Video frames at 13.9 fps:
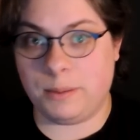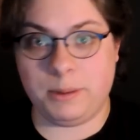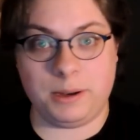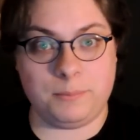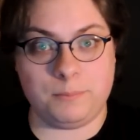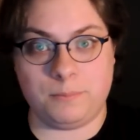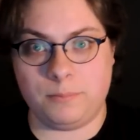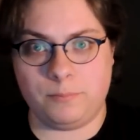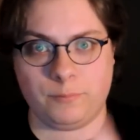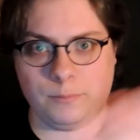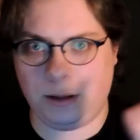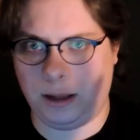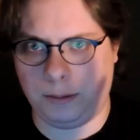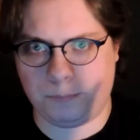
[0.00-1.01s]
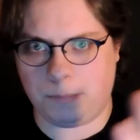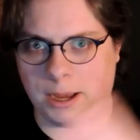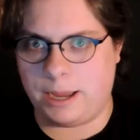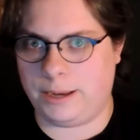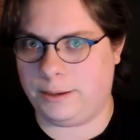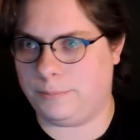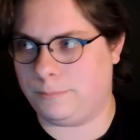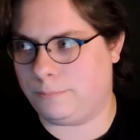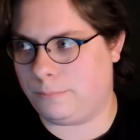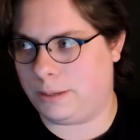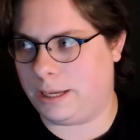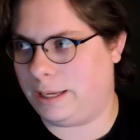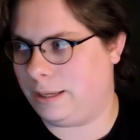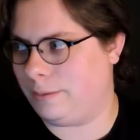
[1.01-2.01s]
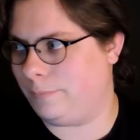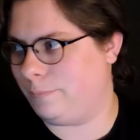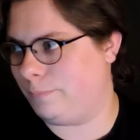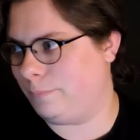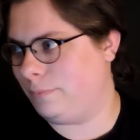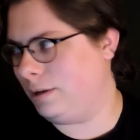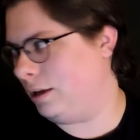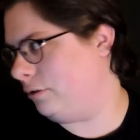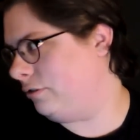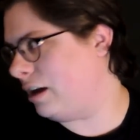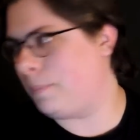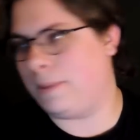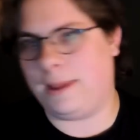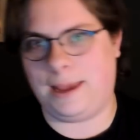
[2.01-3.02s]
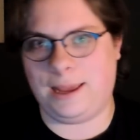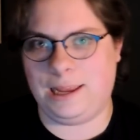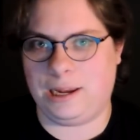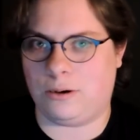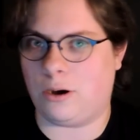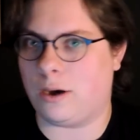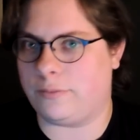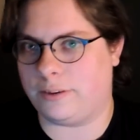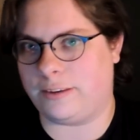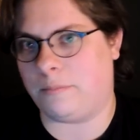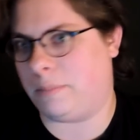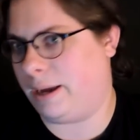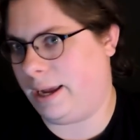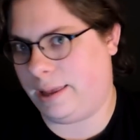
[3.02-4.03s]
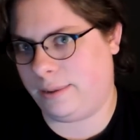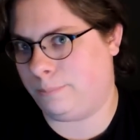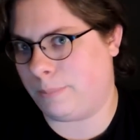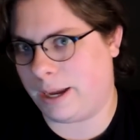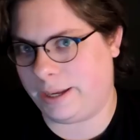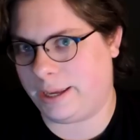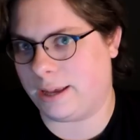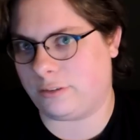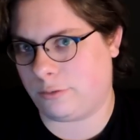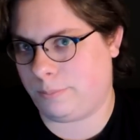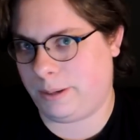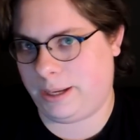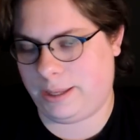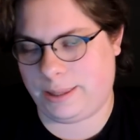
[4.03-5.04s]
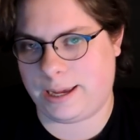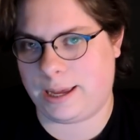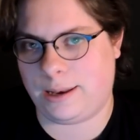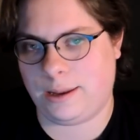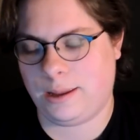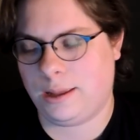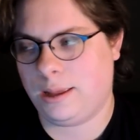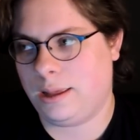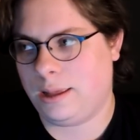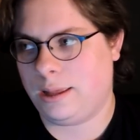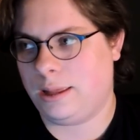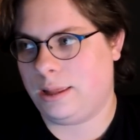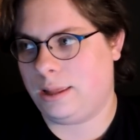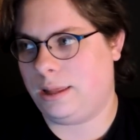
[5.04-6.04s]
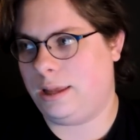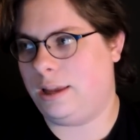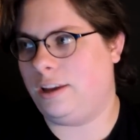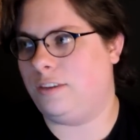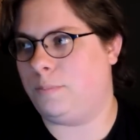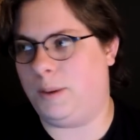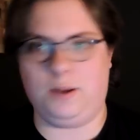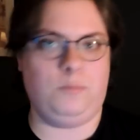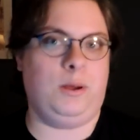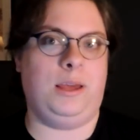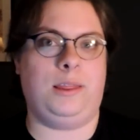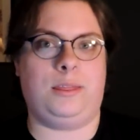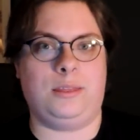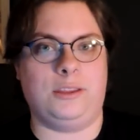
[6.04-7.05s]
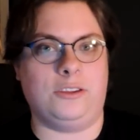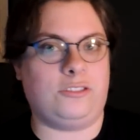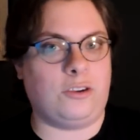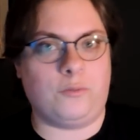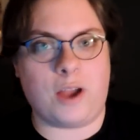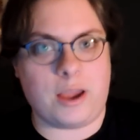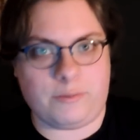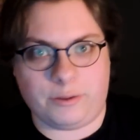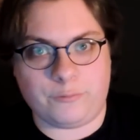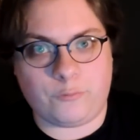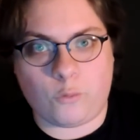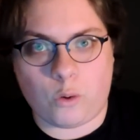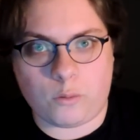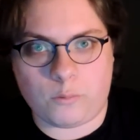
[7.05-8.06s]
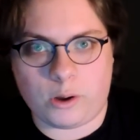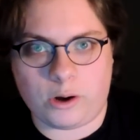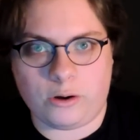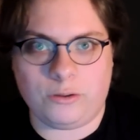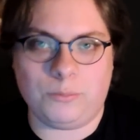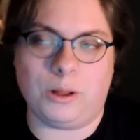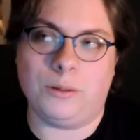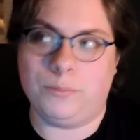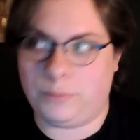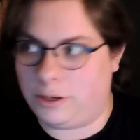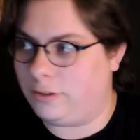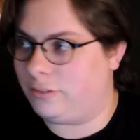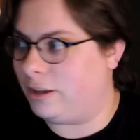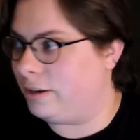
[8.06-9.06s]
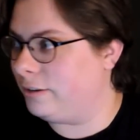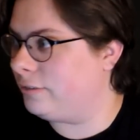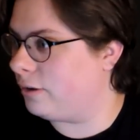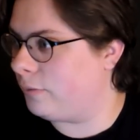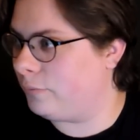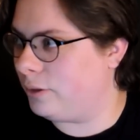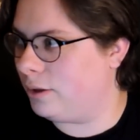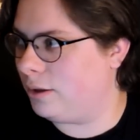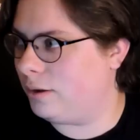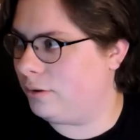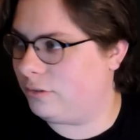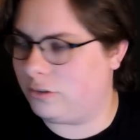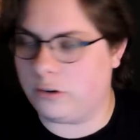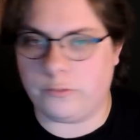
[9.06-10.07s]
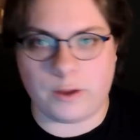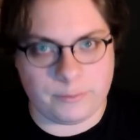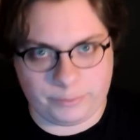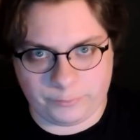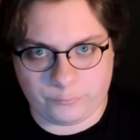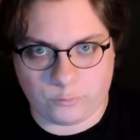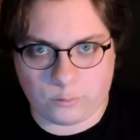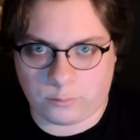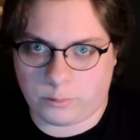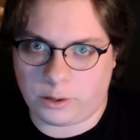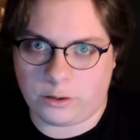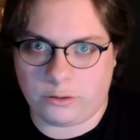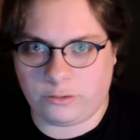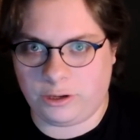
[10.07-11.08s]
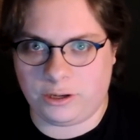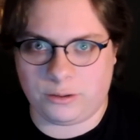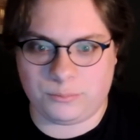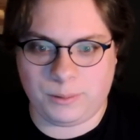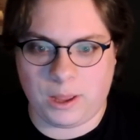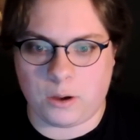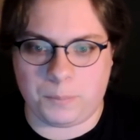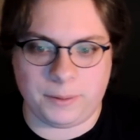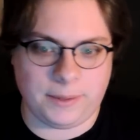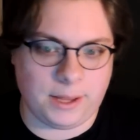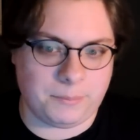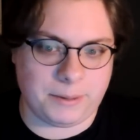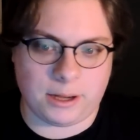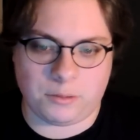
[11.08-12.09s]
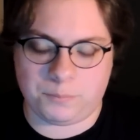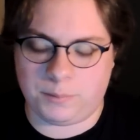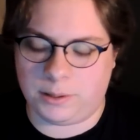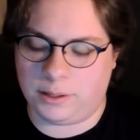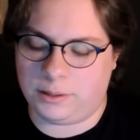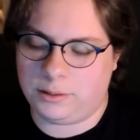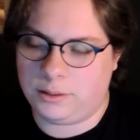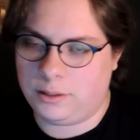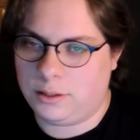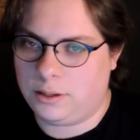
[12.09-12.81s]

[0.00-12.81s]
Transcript: I mean, my my you know top of the you know off the top of my head, my guess would be that he's been with the surviving forerunner, well, the descendants of the surviving forerunners, you know, helping them out. But